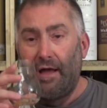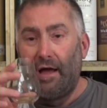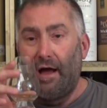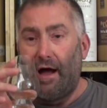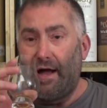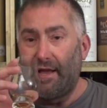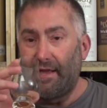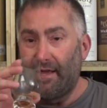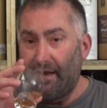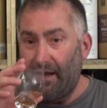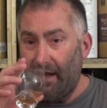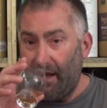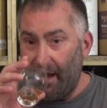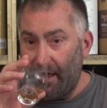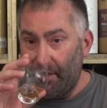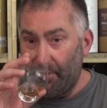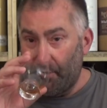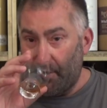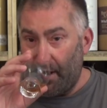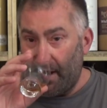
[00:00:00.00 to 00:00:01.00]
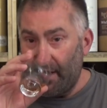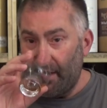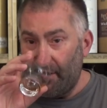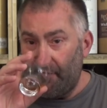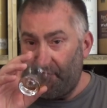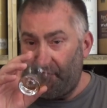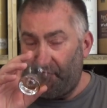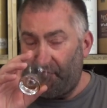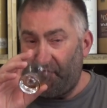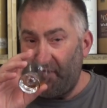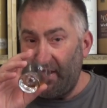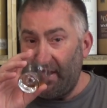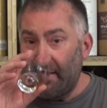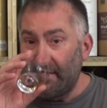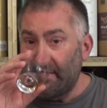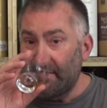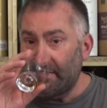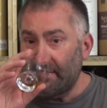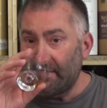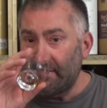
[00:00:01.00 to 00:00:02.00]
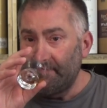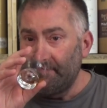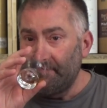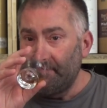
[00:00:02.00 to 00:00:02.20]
I get leather, I get figs,